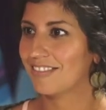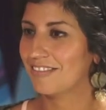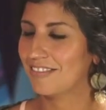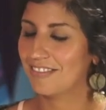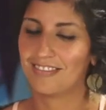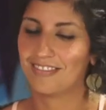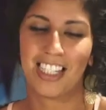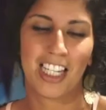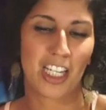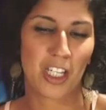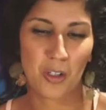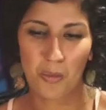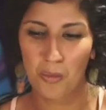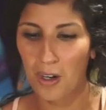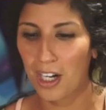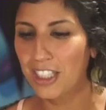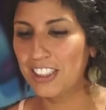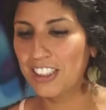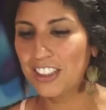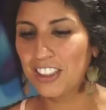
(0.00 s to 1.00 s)
I don't
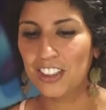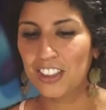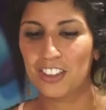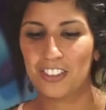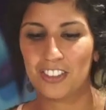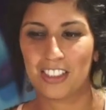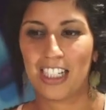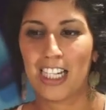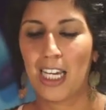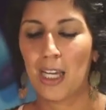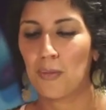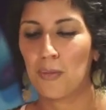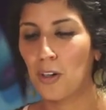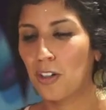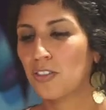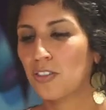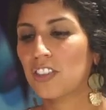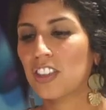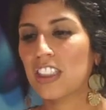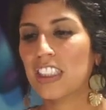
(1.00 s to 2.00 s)
want to. I'm
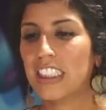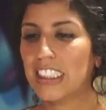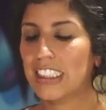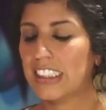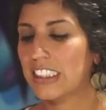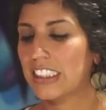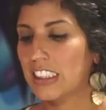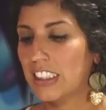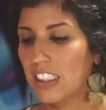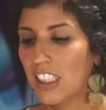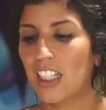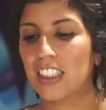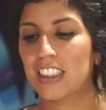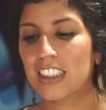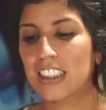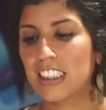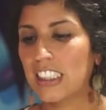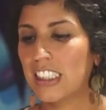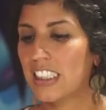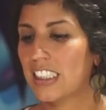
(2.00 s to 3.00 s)
over it. It's
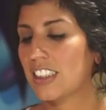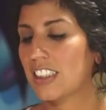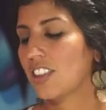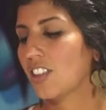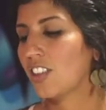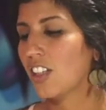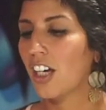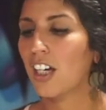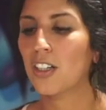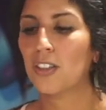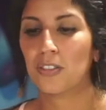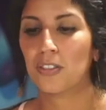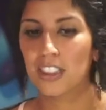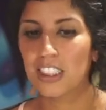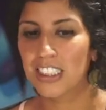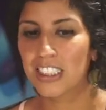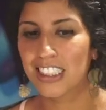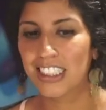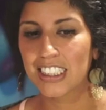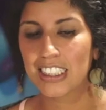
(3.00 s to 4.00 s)
exhausting. It's a lot of
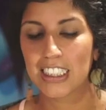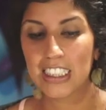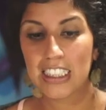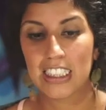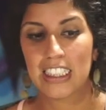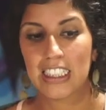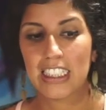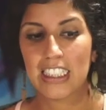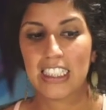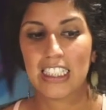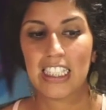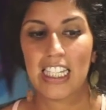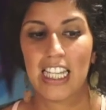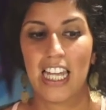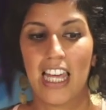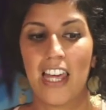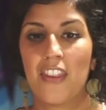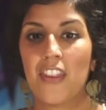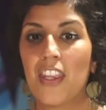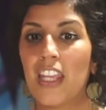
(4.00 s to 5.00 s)
work.
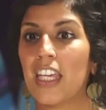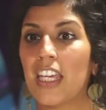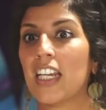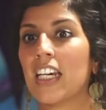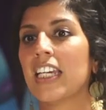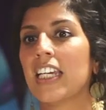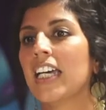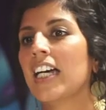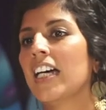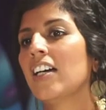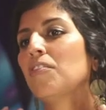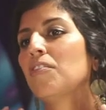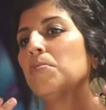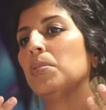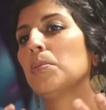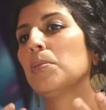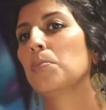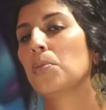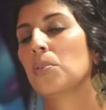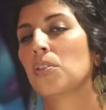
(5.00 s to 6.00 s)
And then I have
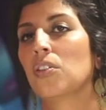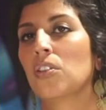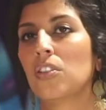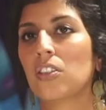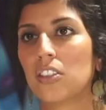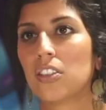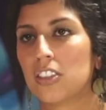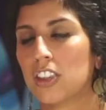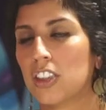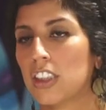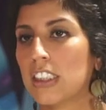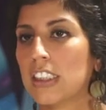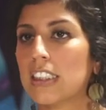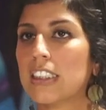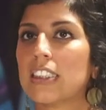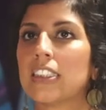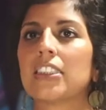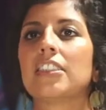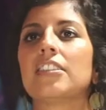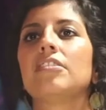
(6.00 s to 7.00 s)
people
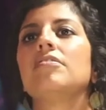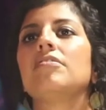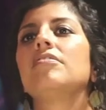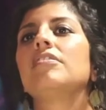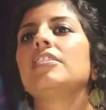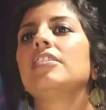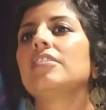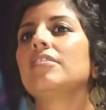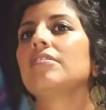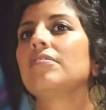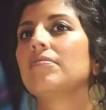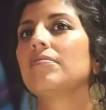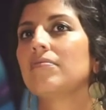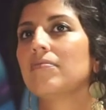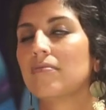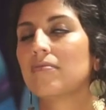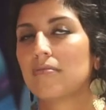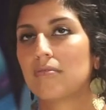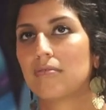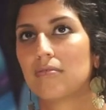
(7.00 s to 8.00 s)
just,
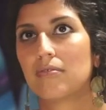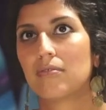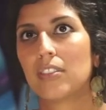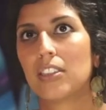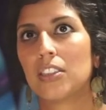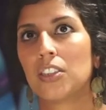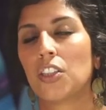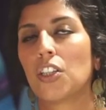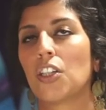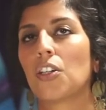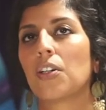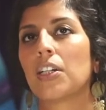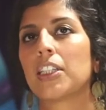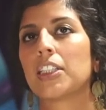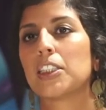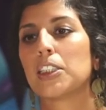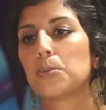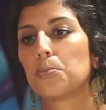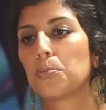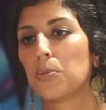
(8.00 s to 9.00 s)
you know,
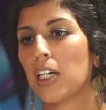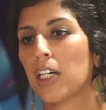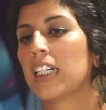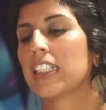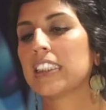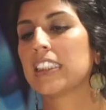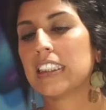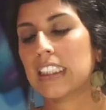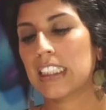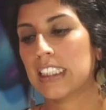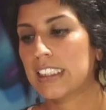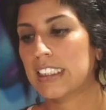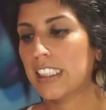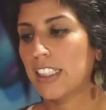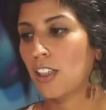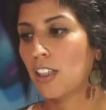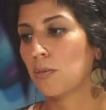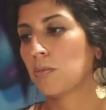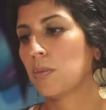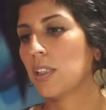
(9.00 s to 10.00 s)
express and
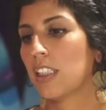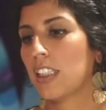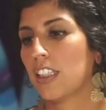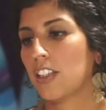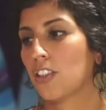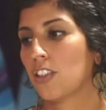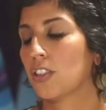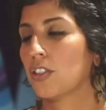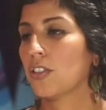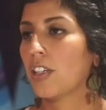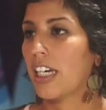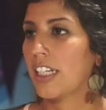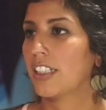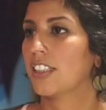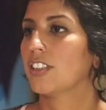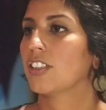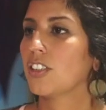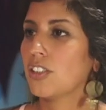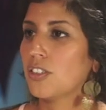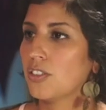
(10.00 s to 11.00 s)
tell me their
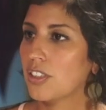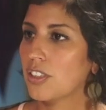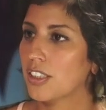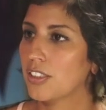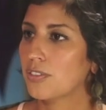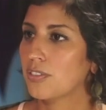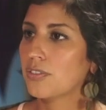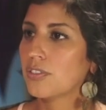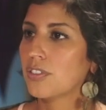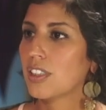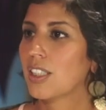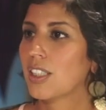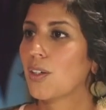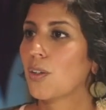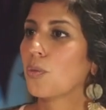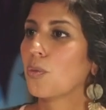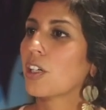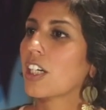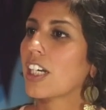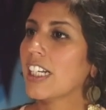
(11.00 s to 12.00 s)
gratitude of
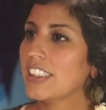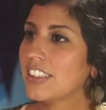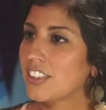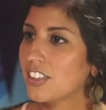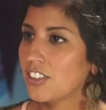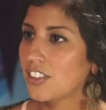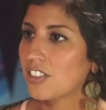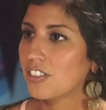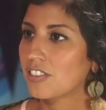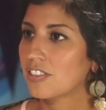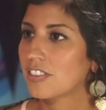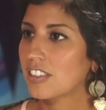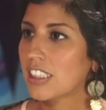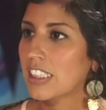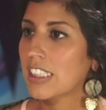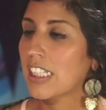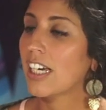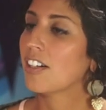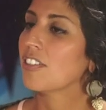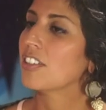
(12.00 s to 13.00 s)
what I do and
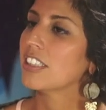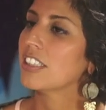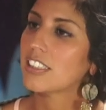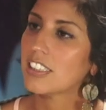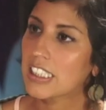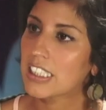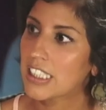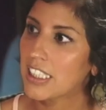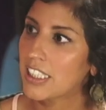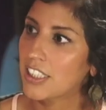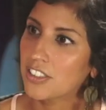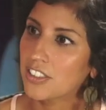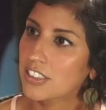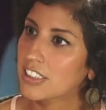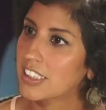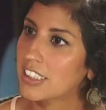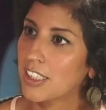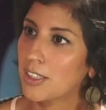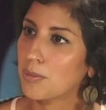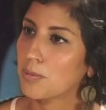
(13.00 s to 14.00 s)
how it heals
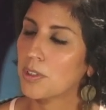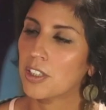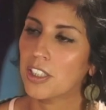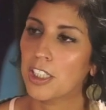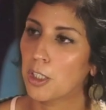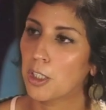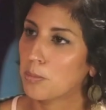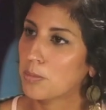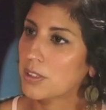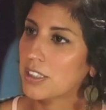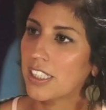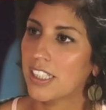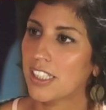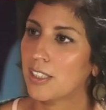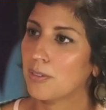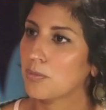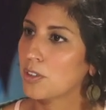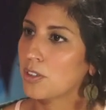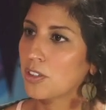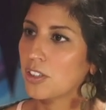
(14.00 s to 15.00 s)
them or helps them,
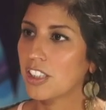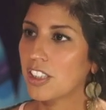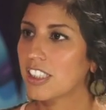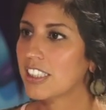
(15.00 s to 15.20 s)
or,